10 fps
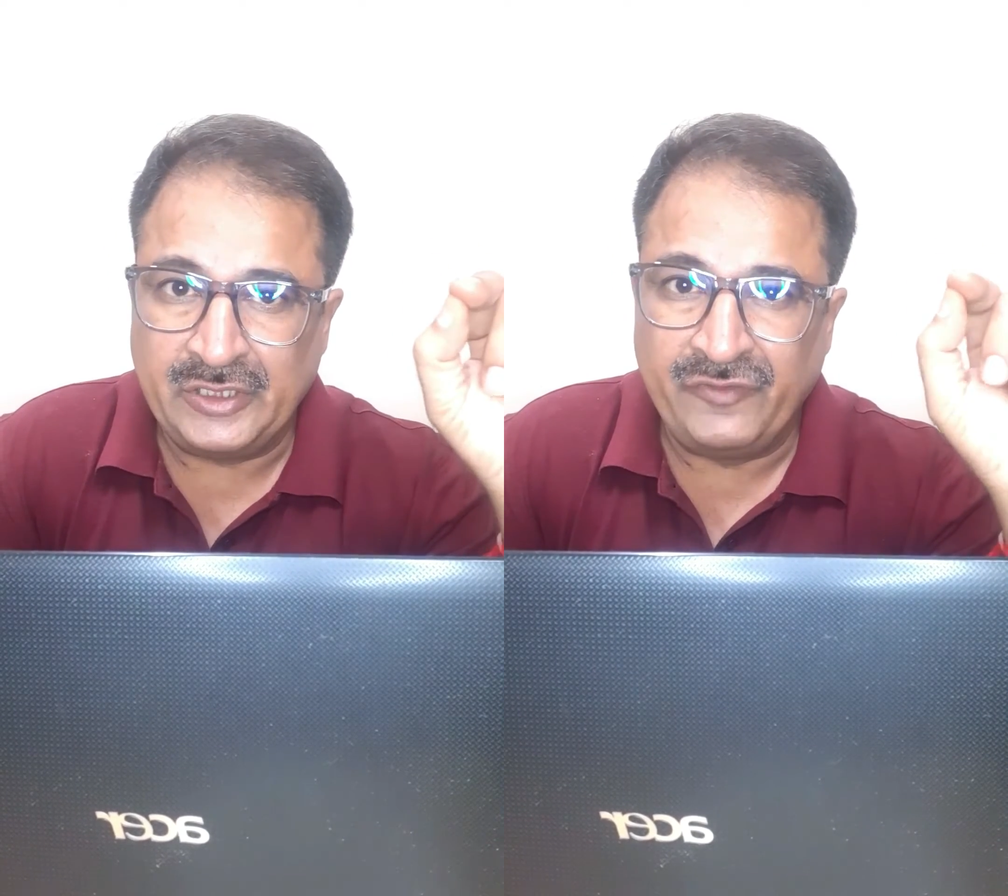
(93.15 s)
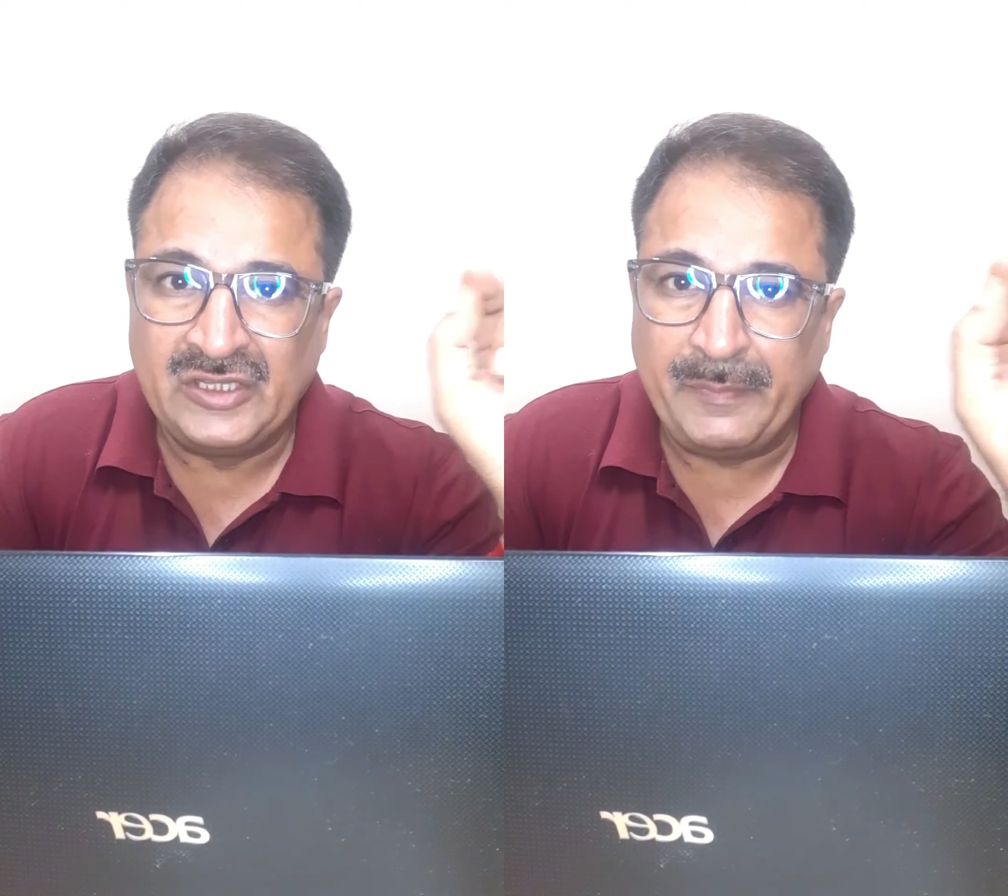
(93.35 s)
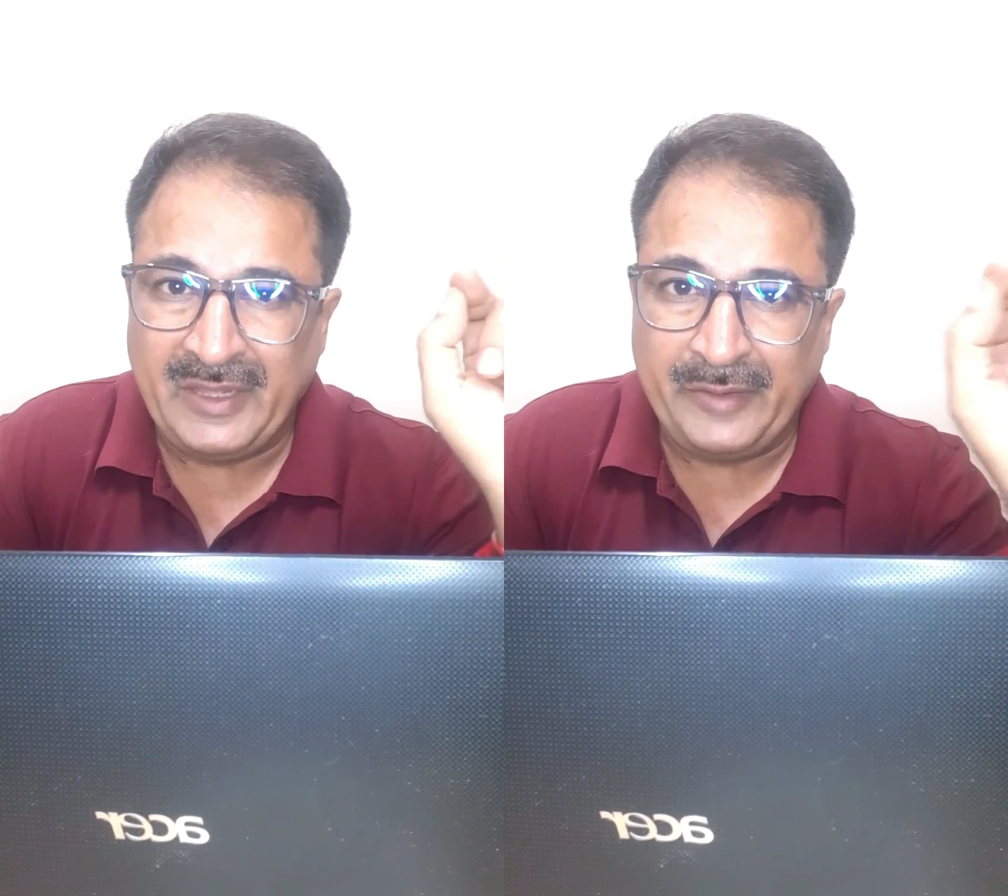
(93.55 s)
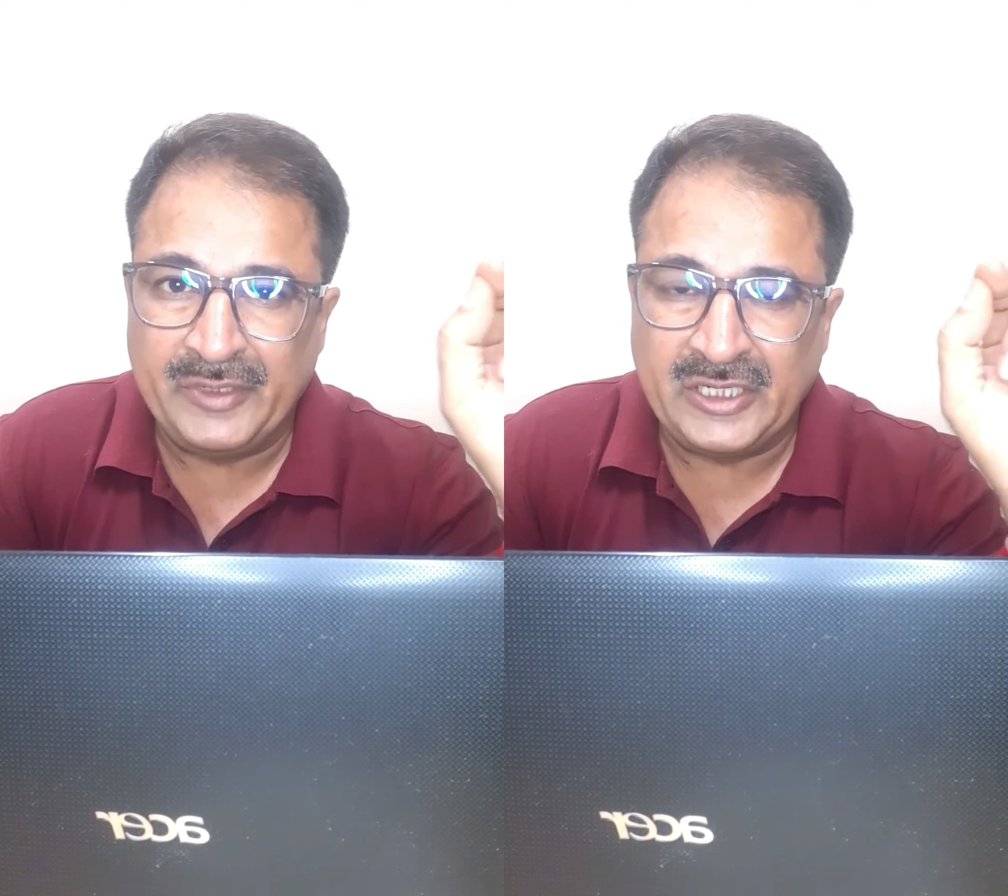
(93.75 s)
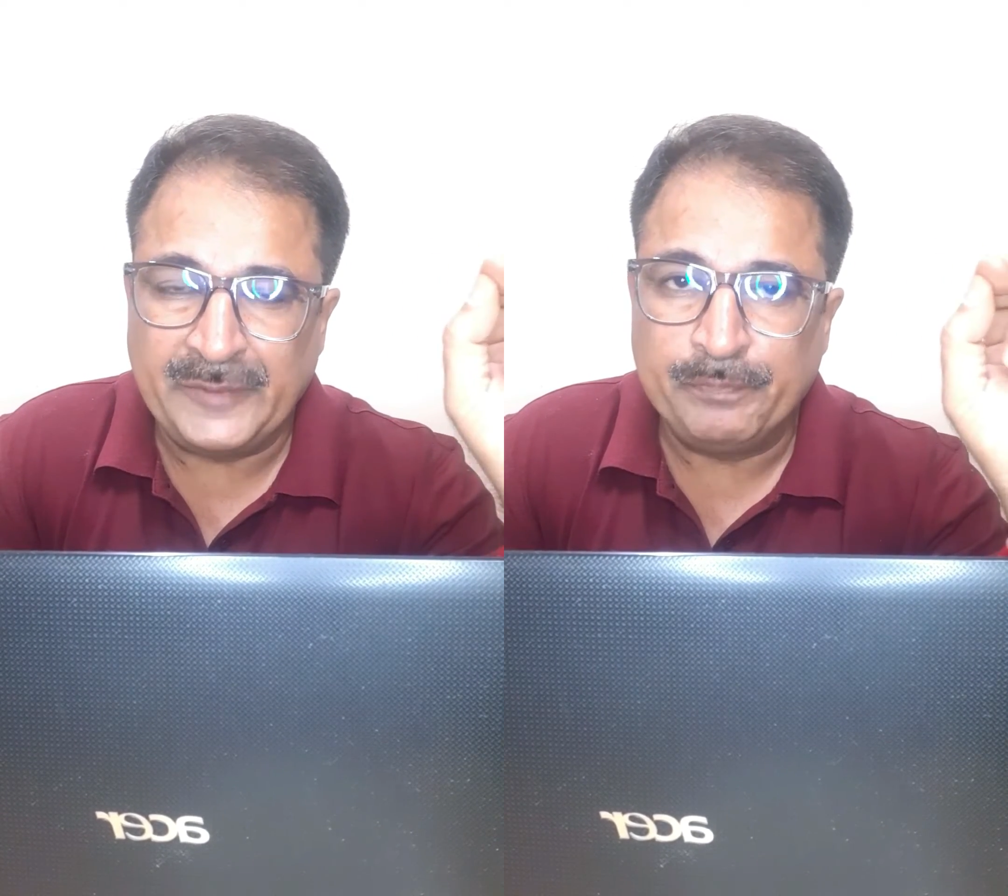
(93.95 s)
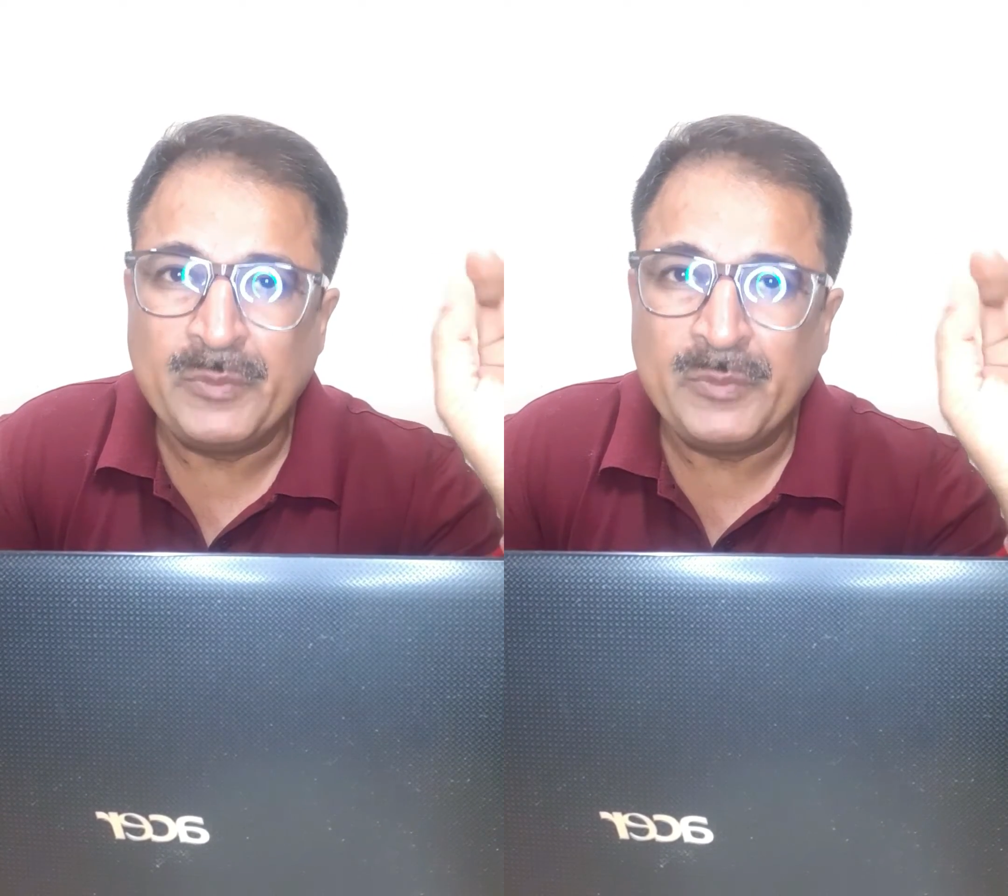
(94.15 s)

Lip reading: with the parameter.